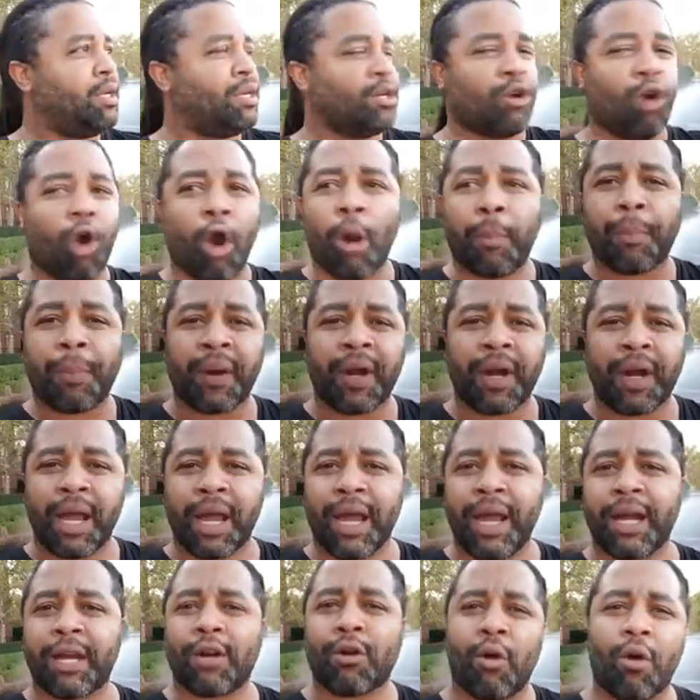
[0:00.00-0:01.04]
corporate
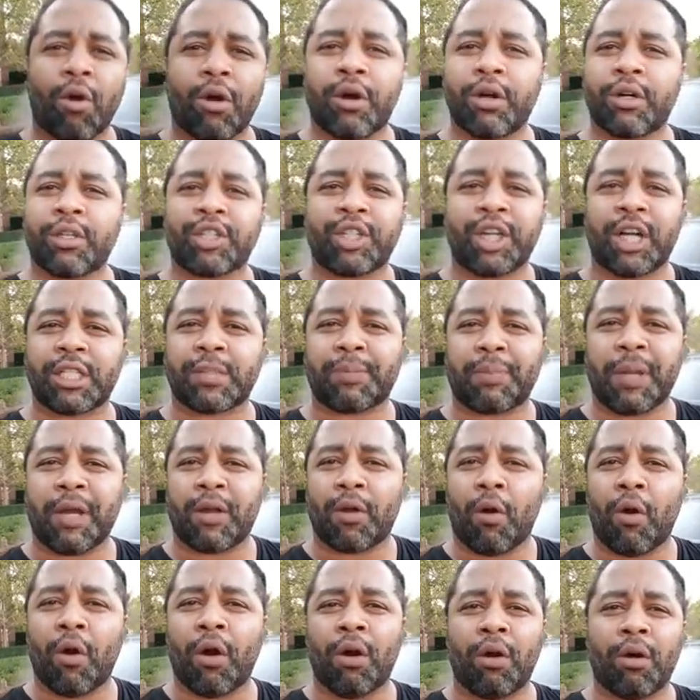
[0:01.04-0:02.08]
headquarters, Chesapeake
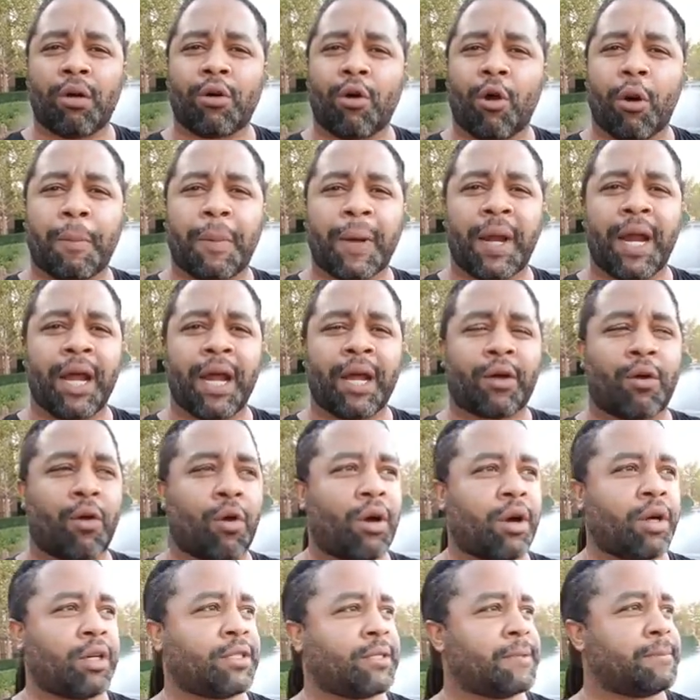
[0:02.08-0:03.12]
Oil corporate
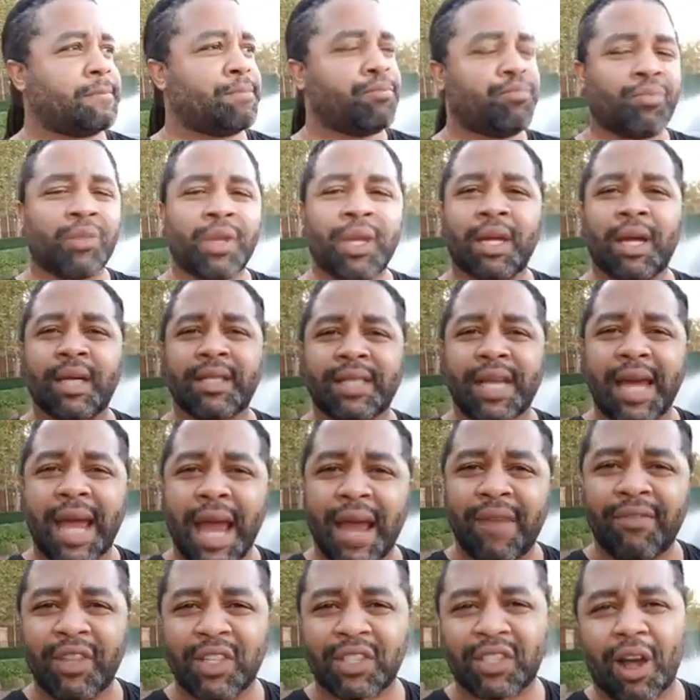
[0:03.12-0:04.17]
headquarters, because they
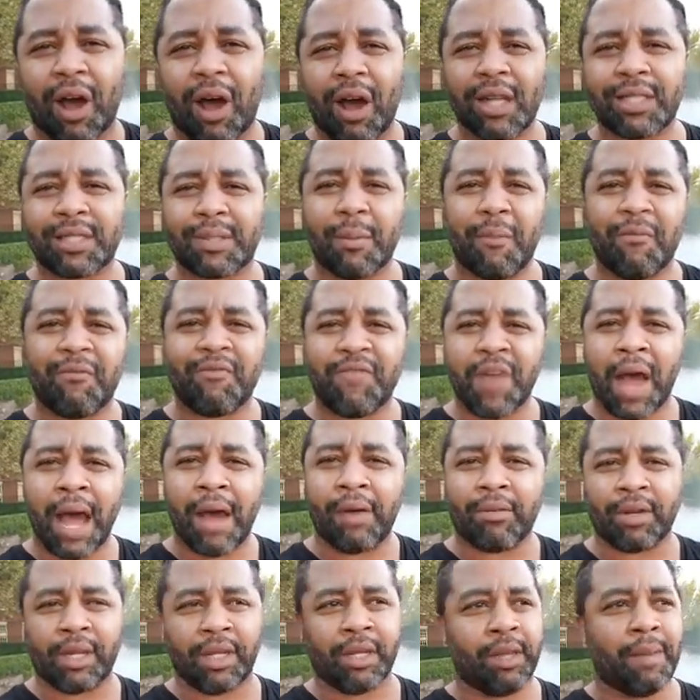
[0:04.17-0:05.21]
have this awesome
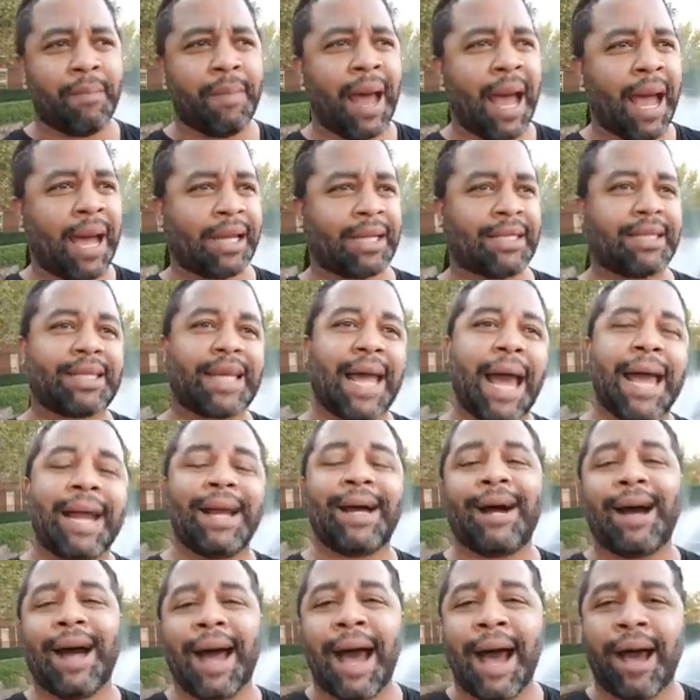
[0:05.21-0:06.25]
fountain in the back. It's kind
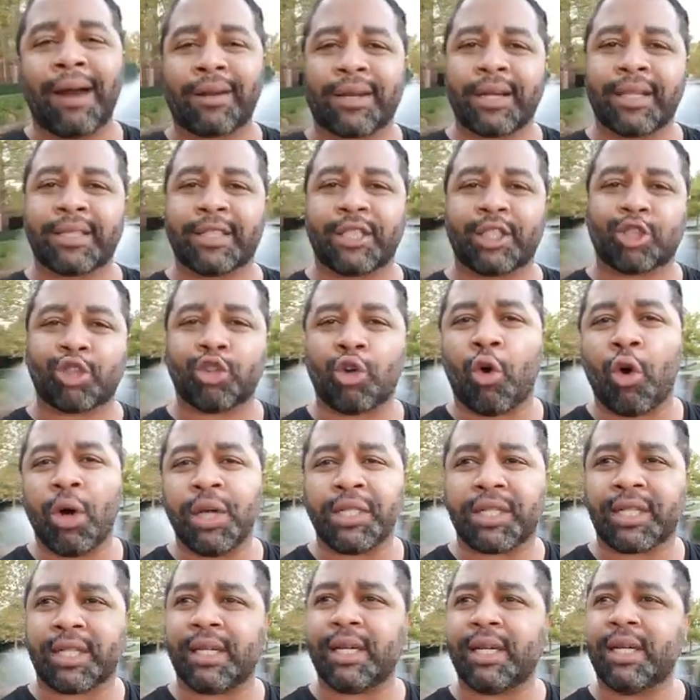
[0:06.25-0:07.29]
of loud because it's
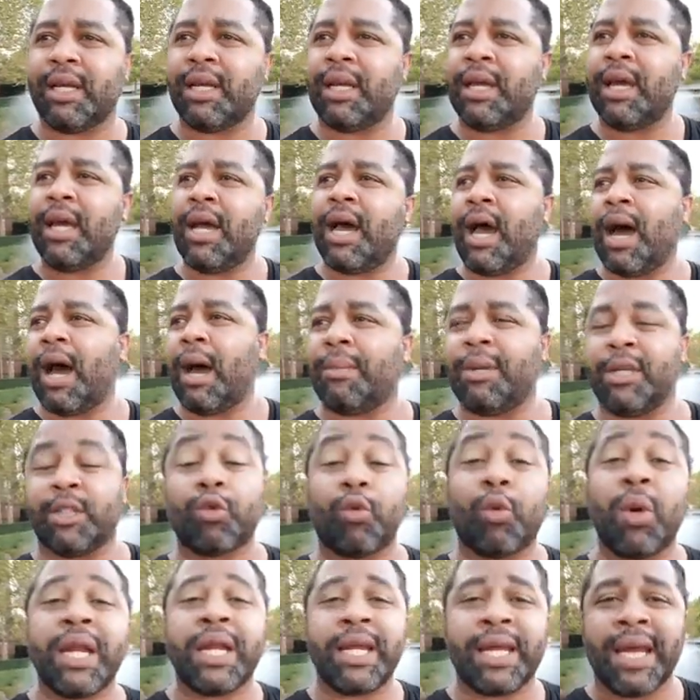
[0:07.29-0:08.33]
noisy. It's
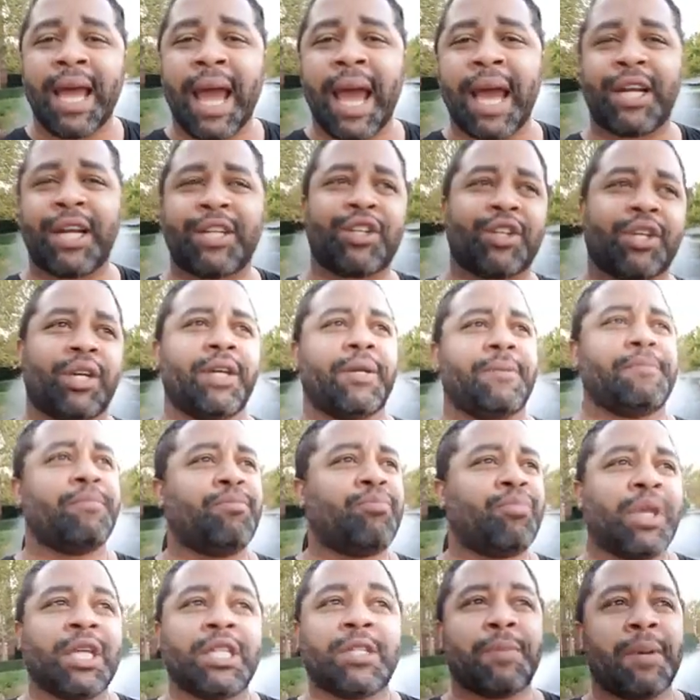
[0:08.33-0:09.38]
windy actually.
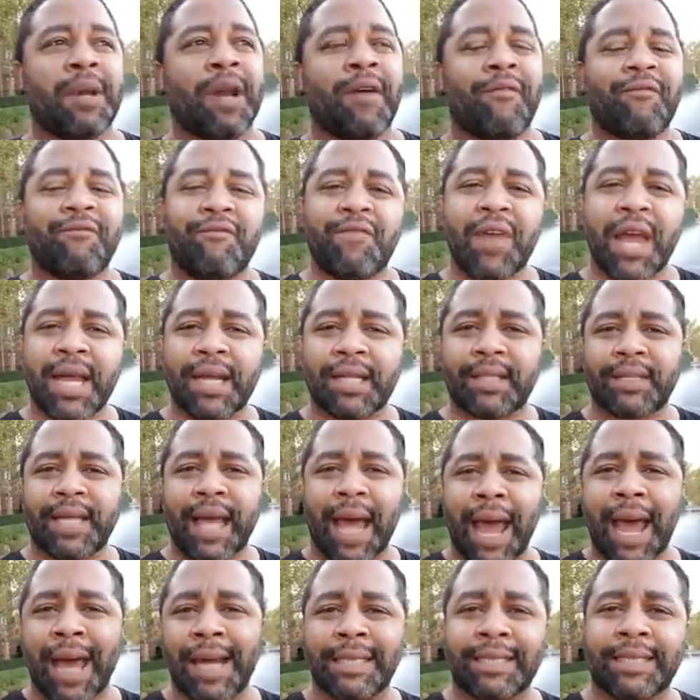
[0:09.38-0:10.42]
It's been a
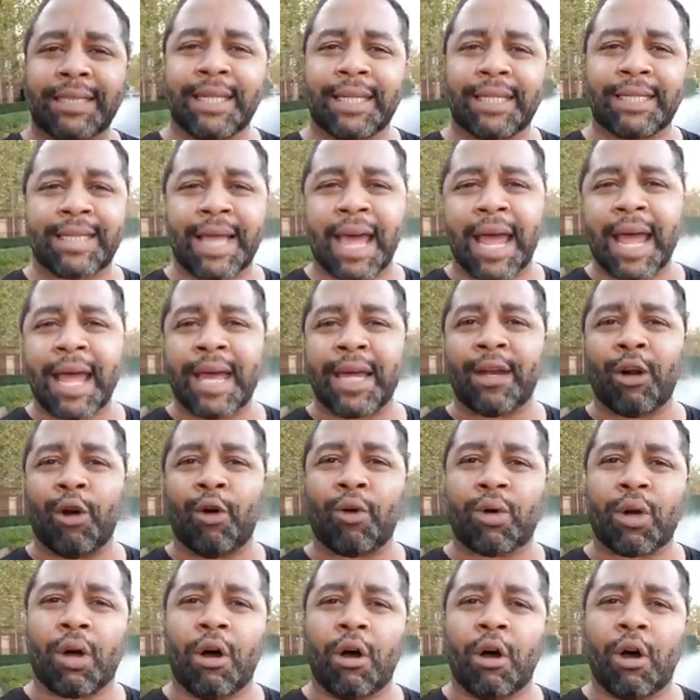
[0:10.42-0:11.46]
fantastic day in
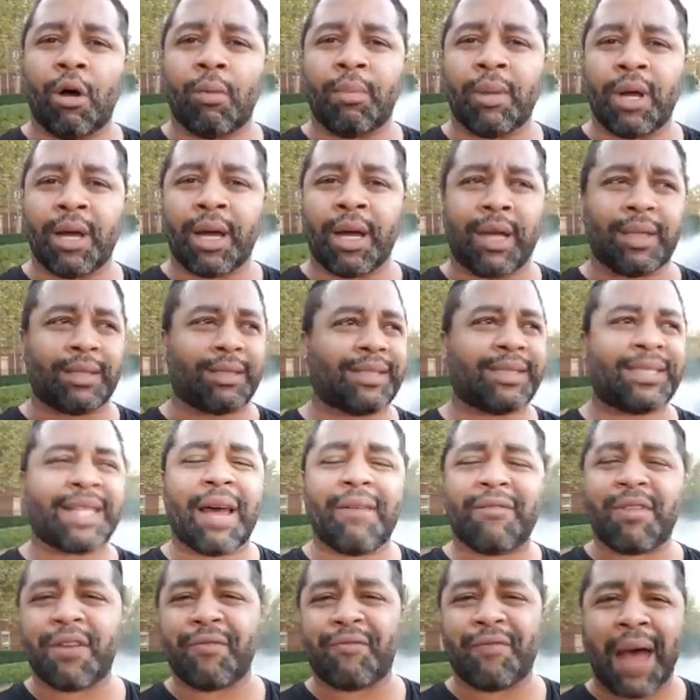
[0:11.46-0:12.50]
Oklahoma.
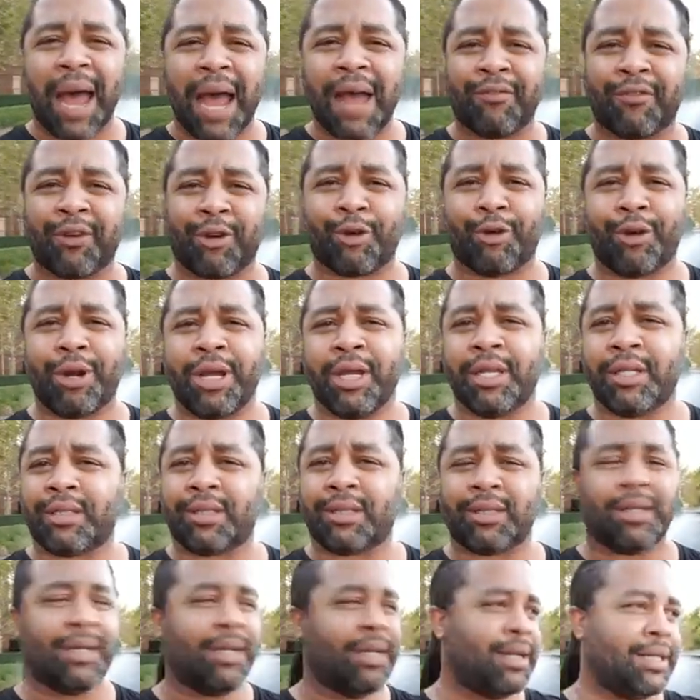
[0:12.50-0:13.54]
75
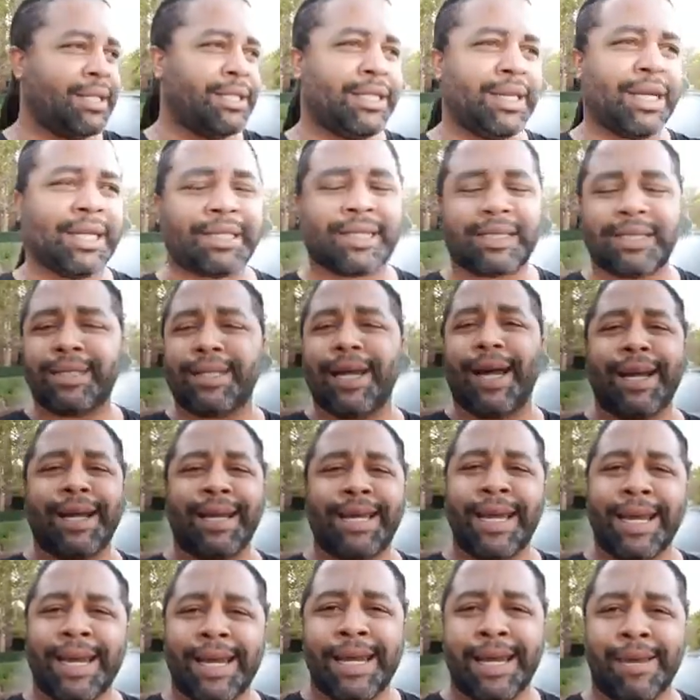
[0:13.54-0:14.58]
degrees, just doesn't
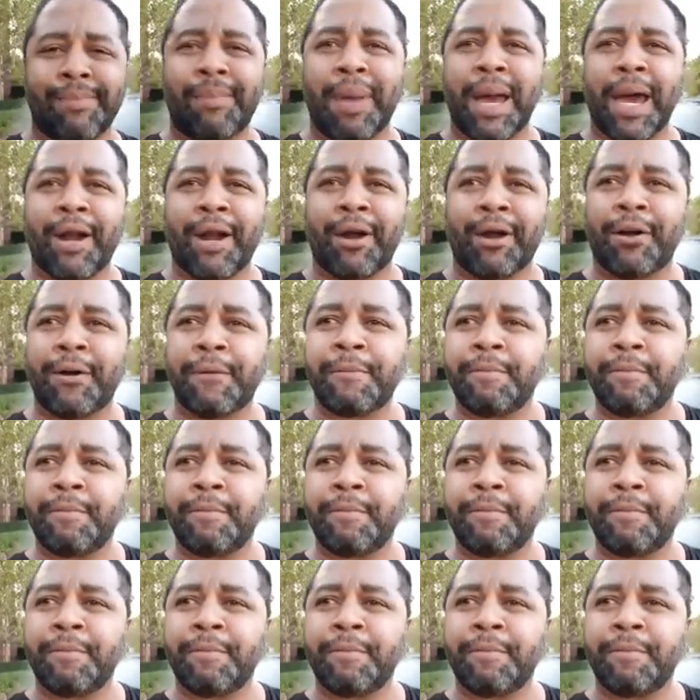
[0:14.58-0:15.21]
get any better.